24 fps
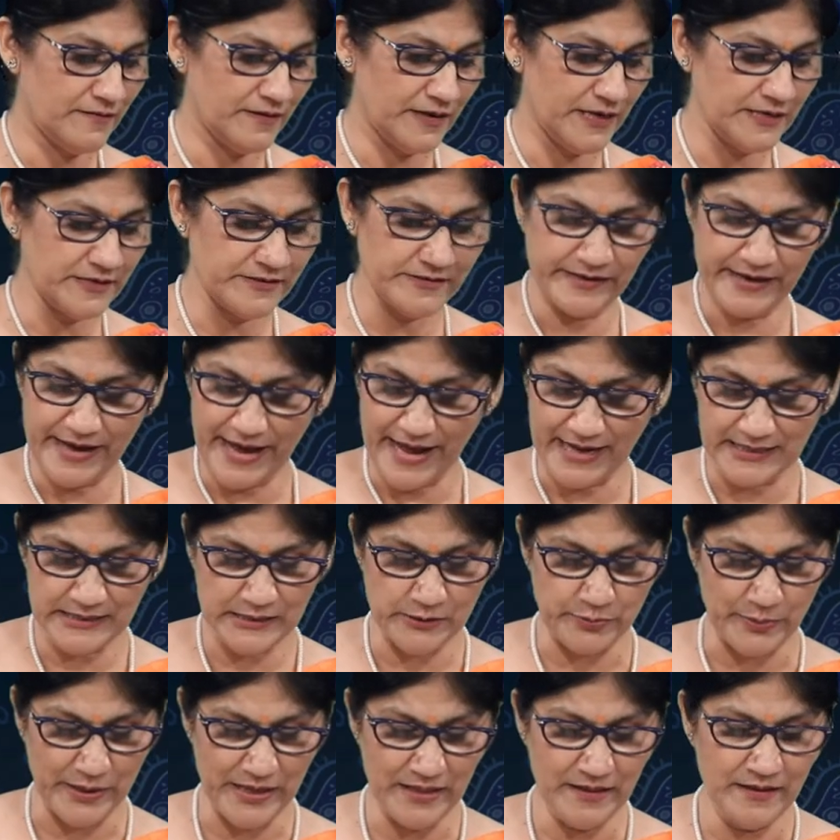it
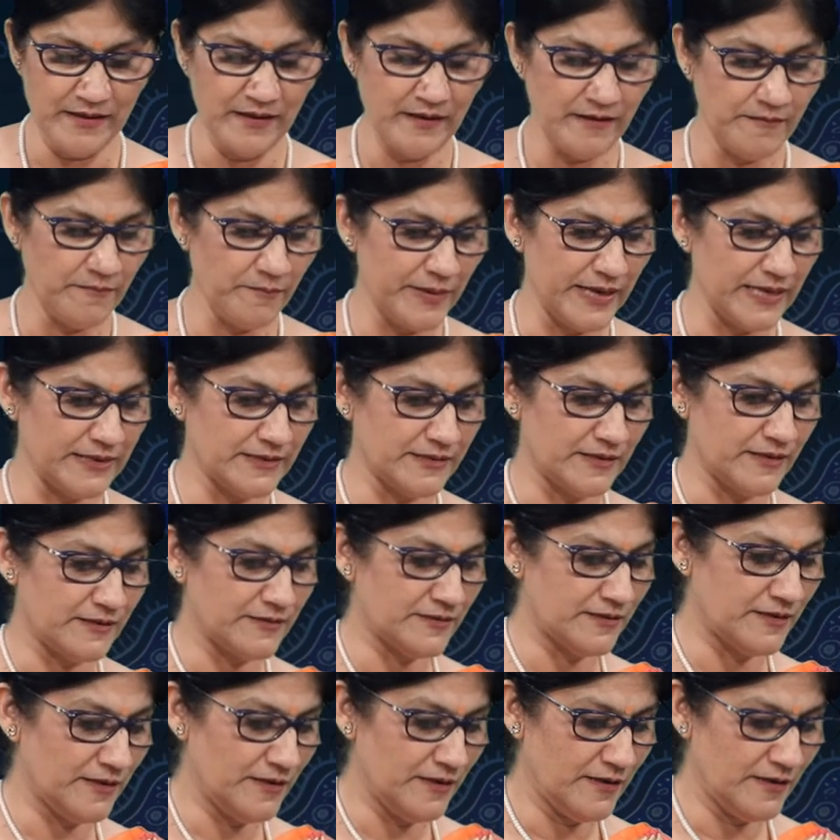reacts with bases.